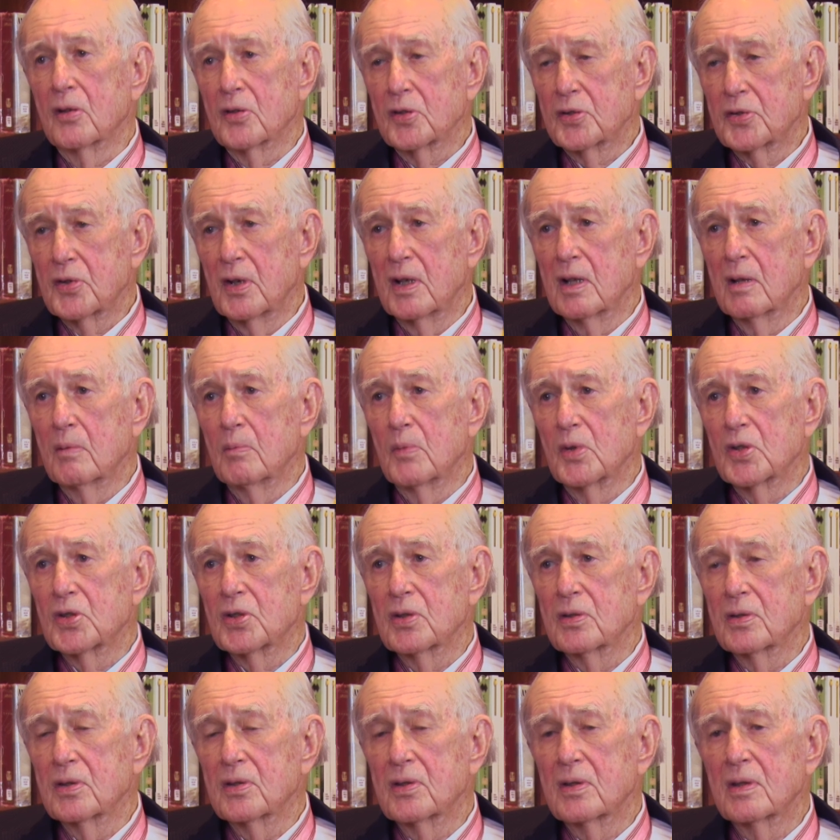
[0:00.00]
Australian
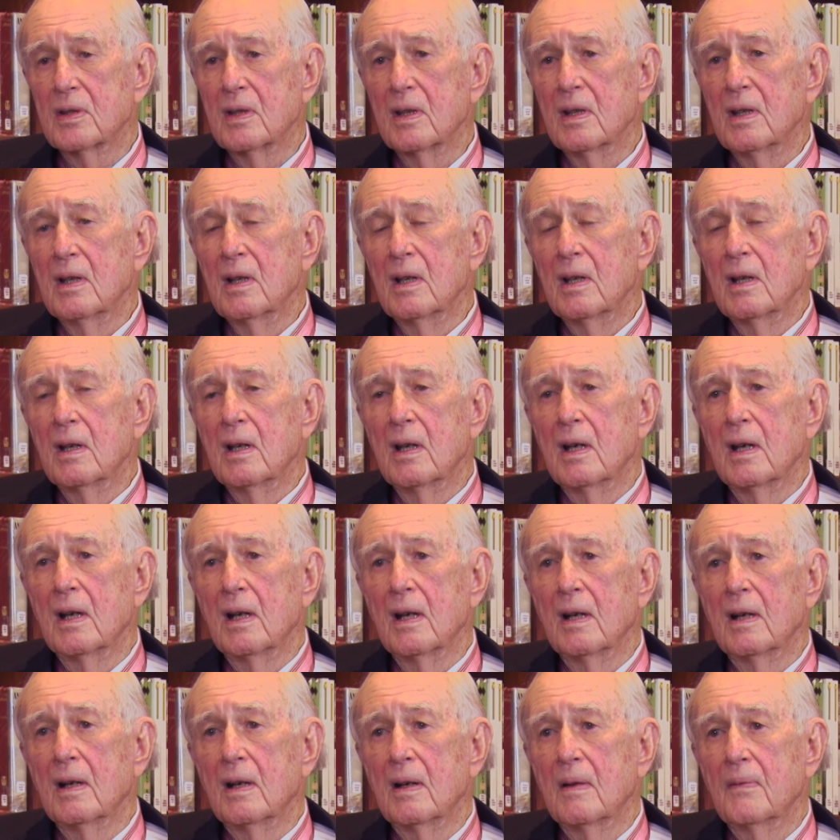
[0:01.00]
missions,
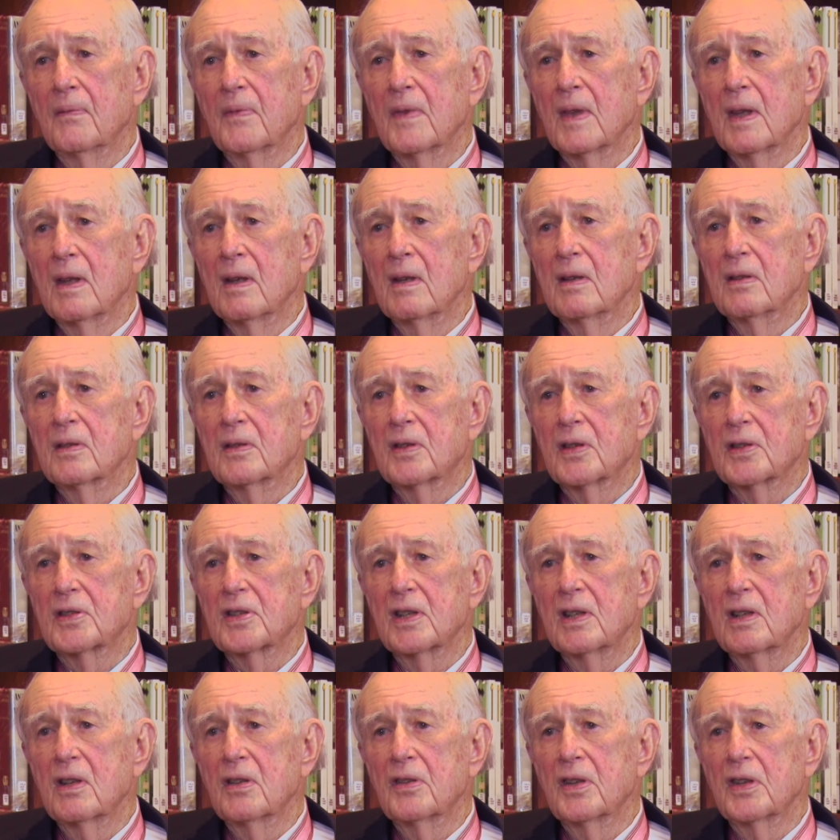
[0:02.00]
to
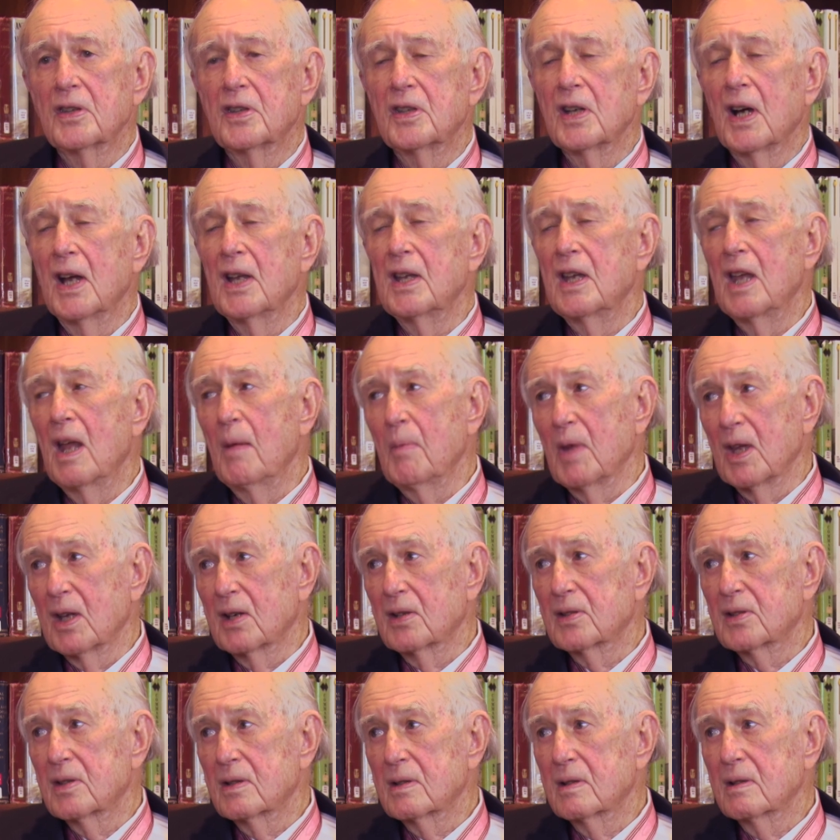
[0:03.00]
see the
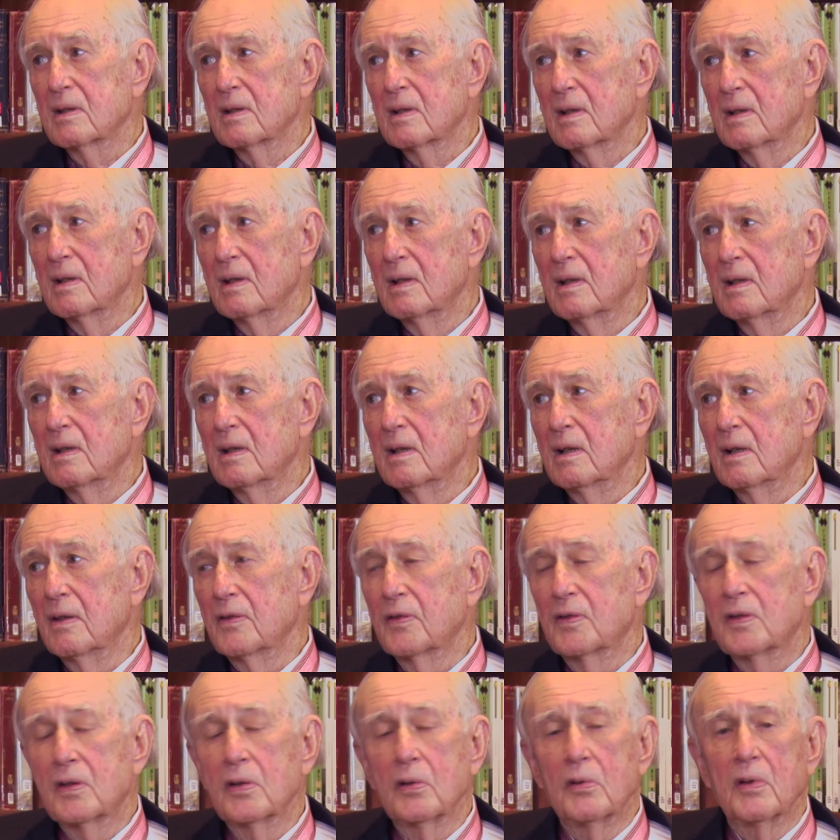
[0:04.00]
dynamics
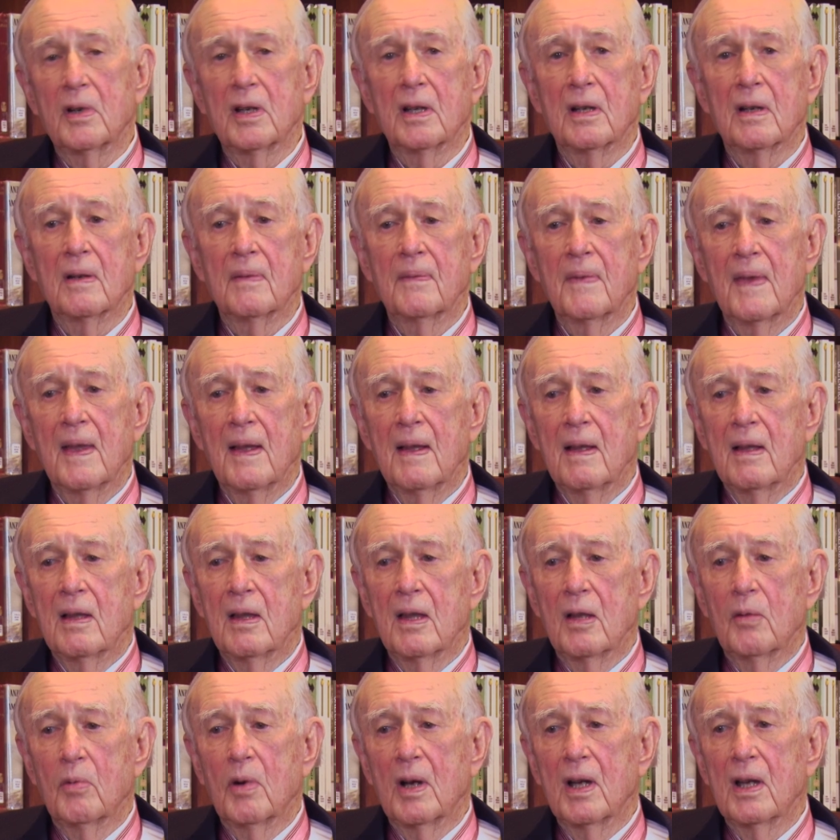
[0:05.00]
of Korea,
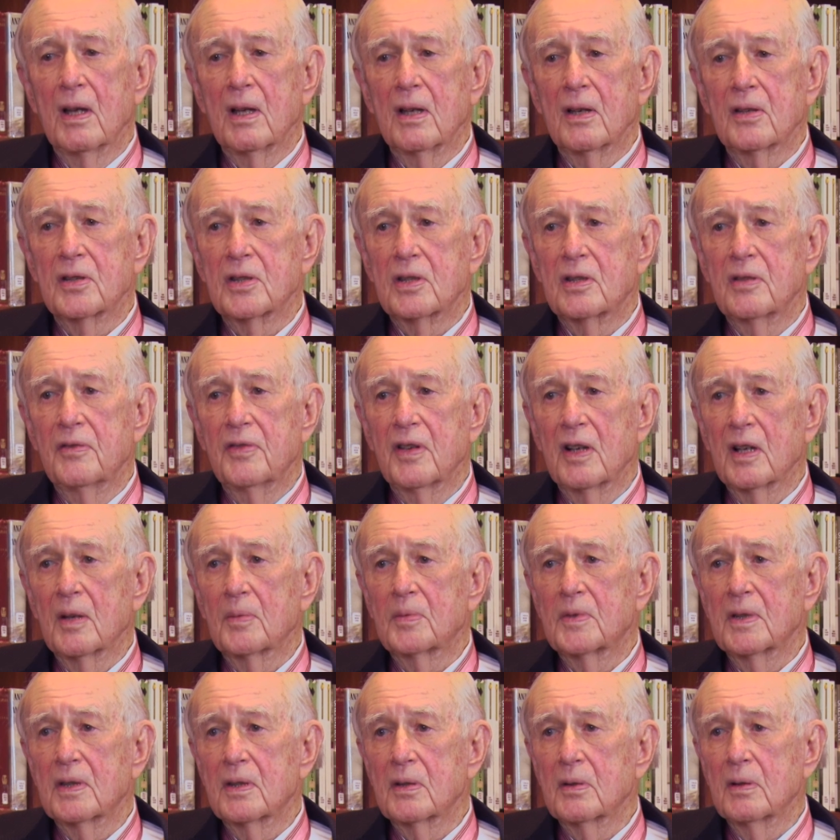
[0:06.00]
the way it has
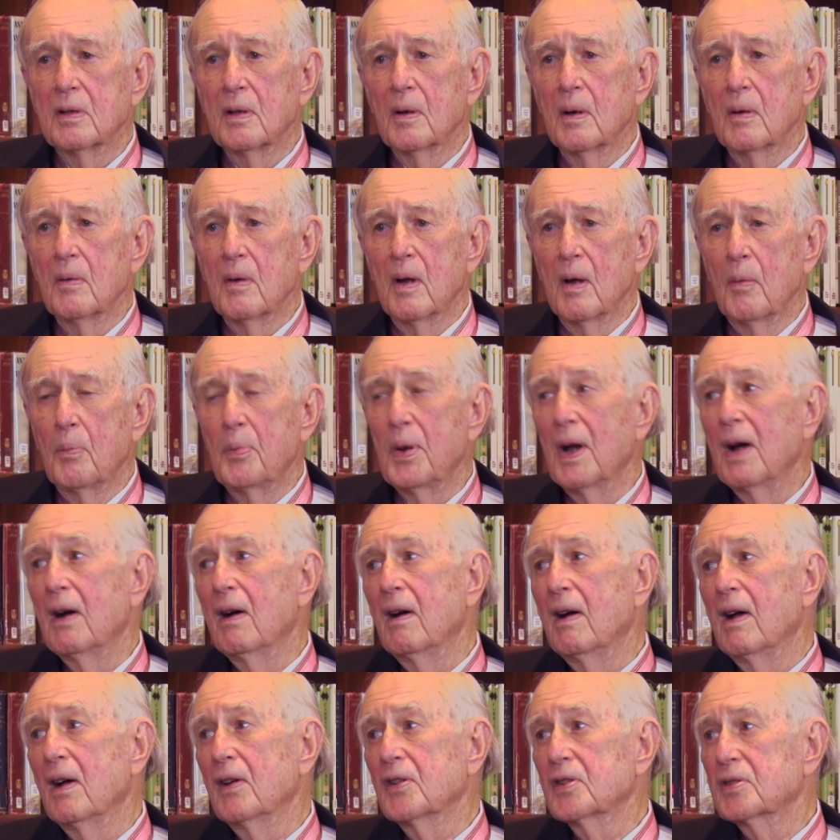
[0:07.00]
developed into a
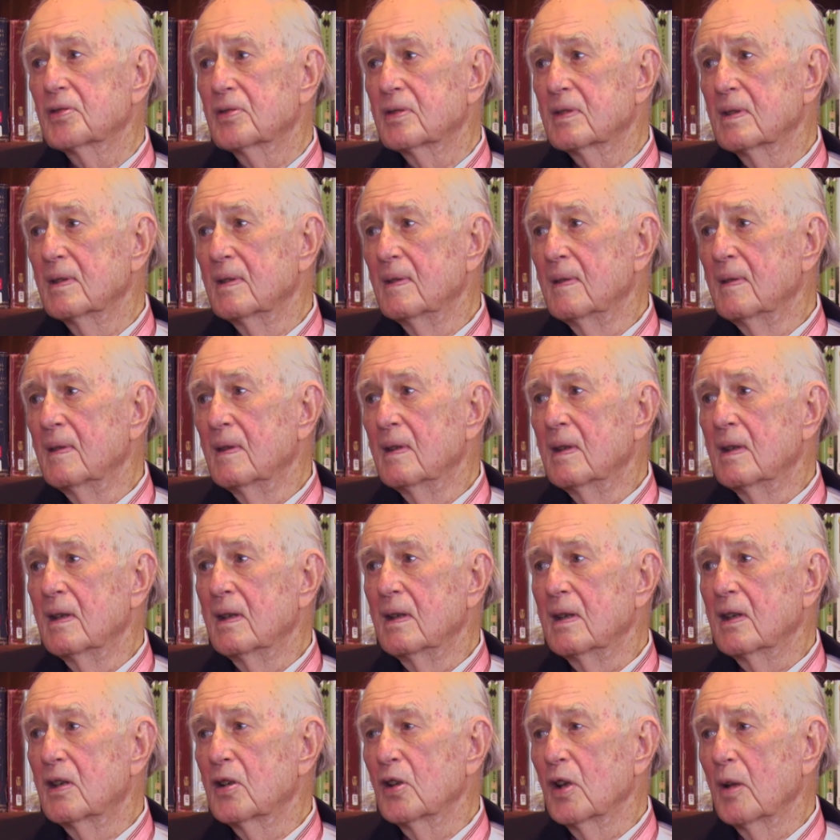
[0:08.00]
powerhouse
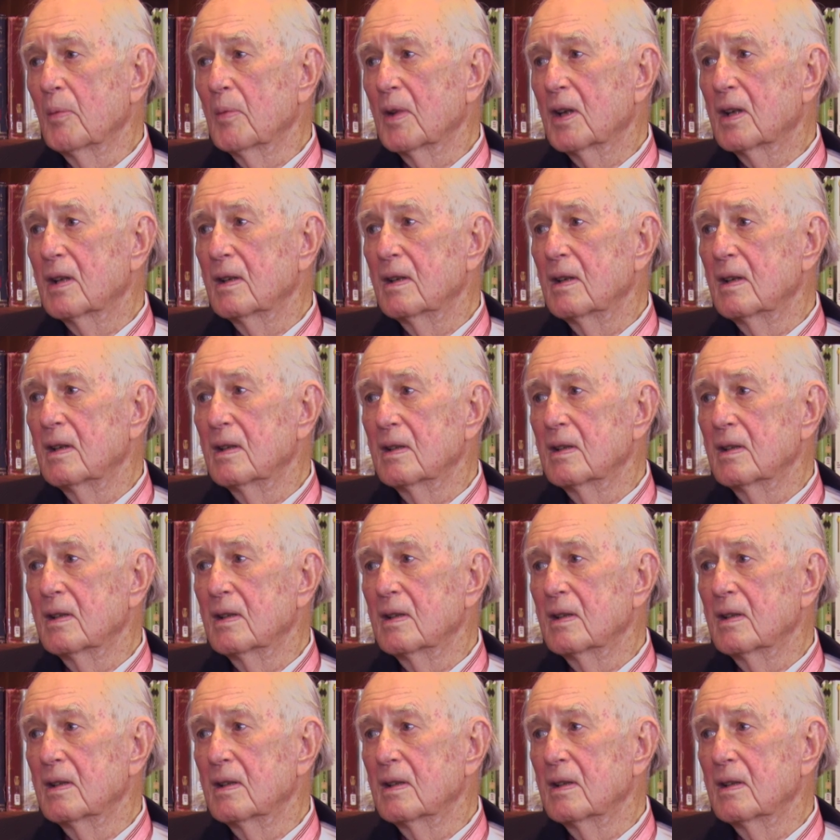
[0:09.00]
economically,